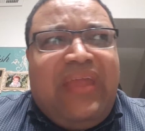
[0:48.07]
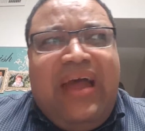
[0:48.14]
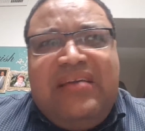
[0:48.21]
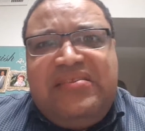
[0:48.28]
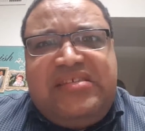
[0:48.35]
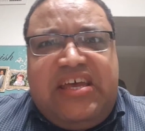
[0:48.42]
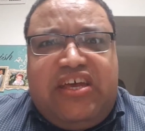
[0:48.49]

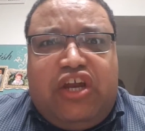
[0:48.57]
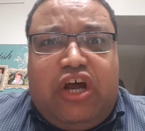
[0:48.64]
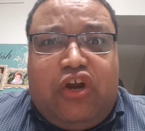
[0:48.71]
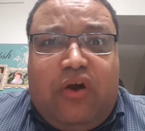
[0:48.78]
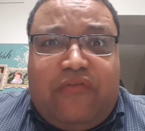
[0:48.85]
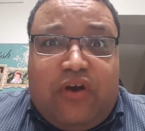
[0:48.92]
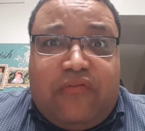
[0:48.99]
and take it
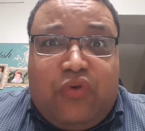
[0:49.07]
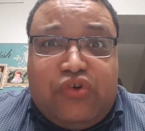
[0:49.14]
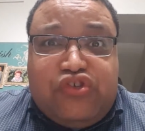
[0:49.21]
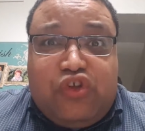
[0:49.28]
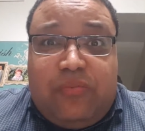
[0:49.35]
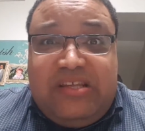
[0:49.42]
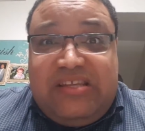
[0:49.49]
on over. Of
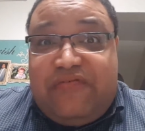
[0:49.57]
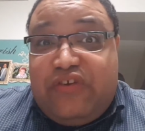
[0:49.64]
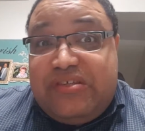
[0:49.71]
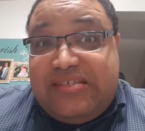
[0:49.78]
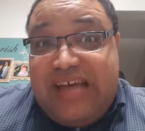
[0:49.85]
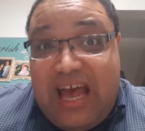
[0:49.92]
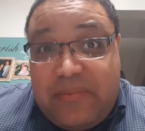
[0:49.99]
course, there'll be
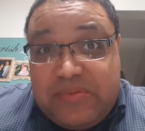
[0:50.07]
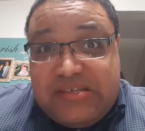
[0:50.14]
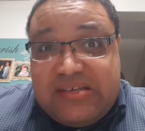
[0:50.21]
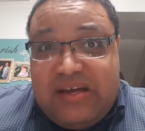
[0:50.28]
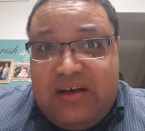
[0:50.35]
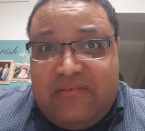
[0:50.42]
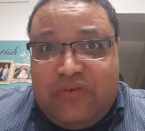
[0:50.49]
different
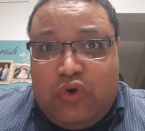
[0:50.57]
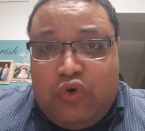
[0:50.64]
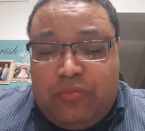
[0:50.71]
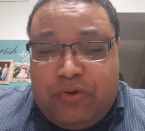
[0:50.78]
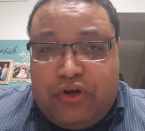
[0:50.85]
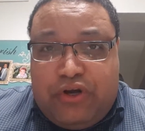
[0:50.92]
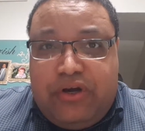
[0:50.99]
types of
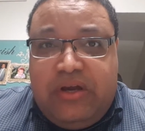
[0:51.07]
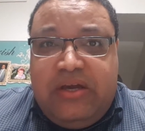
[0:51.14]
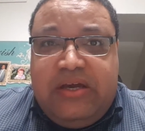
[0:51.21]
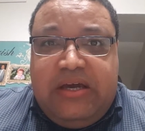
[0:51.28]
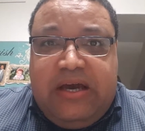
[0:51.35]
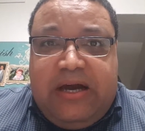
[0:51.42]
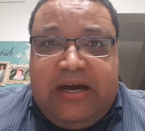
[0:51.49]
Uber
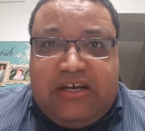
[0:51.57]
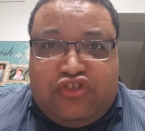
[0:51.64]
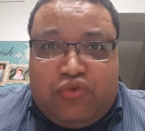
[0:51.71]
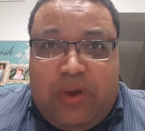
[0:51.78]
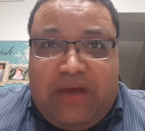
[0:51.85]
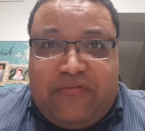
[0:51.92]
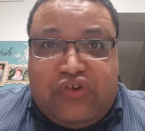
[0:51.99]
uh,
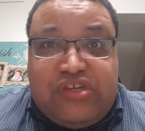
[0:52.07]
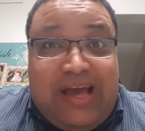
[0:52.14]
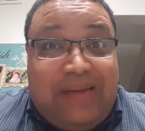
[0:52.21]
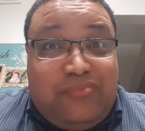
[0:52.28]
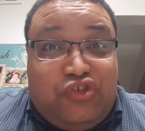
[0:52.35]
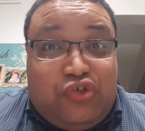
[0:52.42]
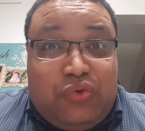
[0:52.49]
drivers.
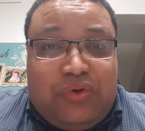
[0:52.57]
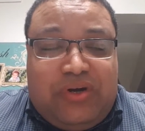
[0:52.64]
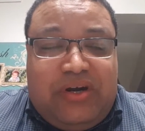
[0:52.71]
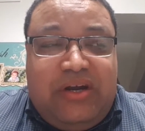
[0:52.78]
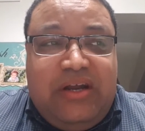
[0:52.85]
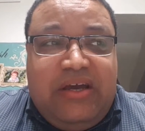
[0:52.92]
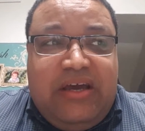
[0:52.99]
I'm
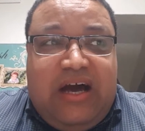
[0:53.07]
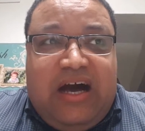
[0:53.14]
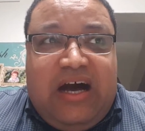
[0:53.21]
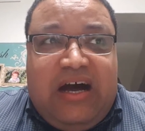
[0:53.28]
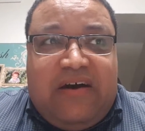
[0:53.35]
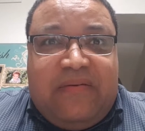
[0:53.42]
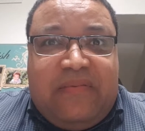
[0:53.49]
sure
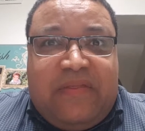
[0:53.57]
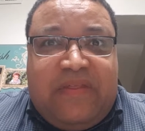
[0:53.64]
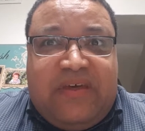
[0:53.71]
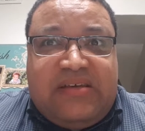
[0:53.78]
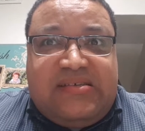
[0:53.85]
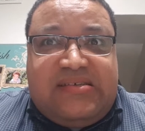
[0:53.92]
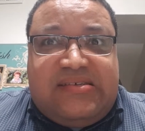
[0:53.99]

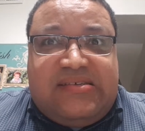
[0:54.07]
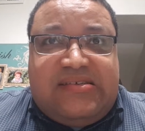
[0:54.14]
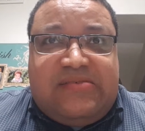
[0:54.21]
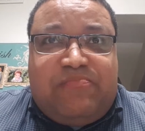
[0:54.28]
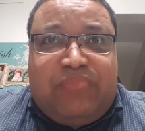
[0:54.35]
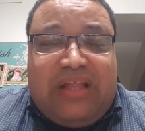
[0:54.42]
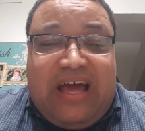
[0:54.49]

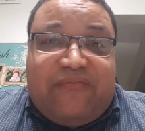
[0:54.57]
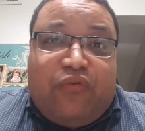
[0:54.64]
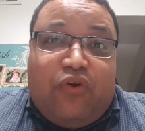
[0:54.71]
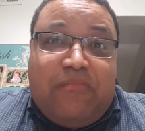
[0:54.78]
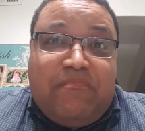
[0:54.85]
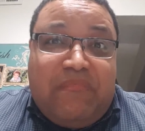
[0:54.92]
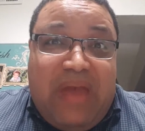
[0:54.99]
this
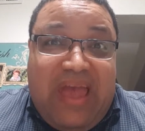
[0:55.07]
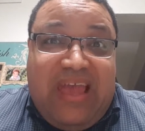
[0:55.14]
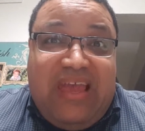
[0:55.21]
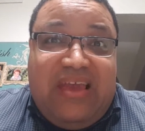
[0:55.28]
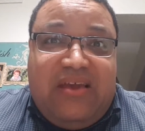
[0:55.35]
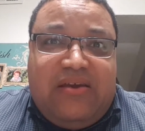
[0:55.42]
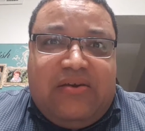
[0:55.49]
platform
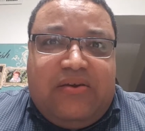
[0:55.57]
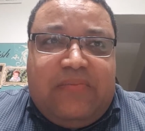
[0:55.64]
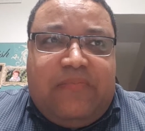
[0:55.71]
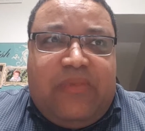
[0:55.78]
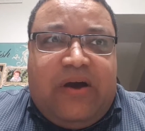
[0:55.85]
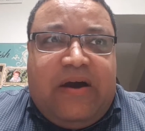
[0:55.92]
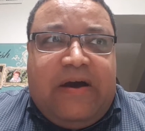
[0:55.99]
may.
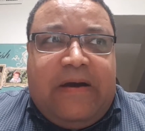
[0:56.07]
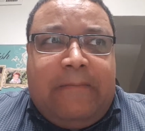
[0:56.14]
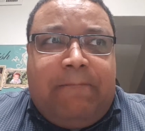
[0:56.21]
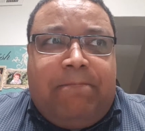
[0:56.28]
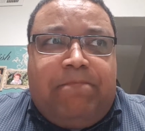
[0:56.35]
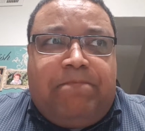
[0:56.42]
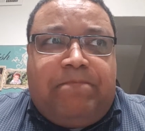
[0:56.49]

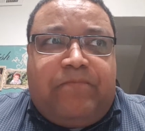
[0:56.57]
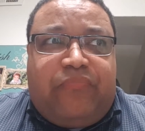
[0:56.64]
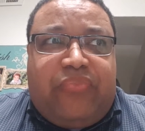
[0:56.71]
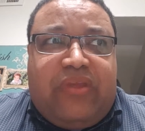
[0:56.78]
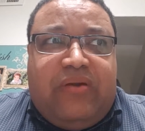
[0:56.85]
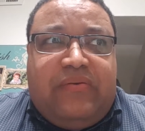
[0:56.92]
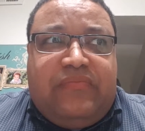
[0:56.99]
Um,
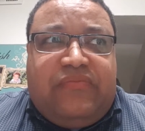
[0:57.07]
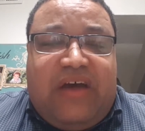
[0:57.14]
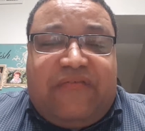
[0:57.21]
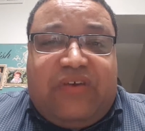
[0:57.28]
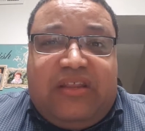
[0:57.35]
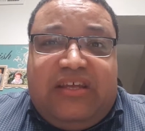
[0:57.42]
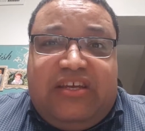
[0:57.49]

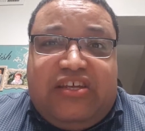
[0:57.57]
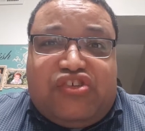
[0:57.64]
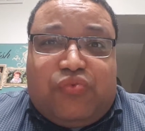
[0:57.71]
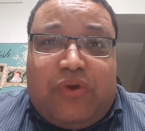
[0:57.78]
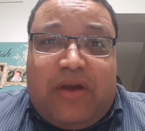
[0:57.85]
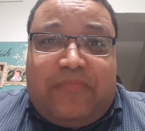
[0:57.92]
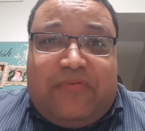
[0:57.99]
definitely
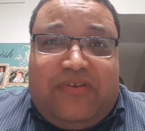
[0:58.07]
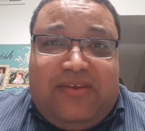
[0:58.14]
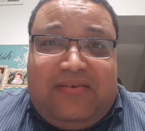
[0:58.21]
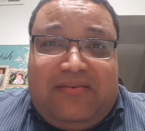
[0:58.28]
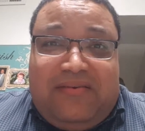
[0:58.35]
disrupt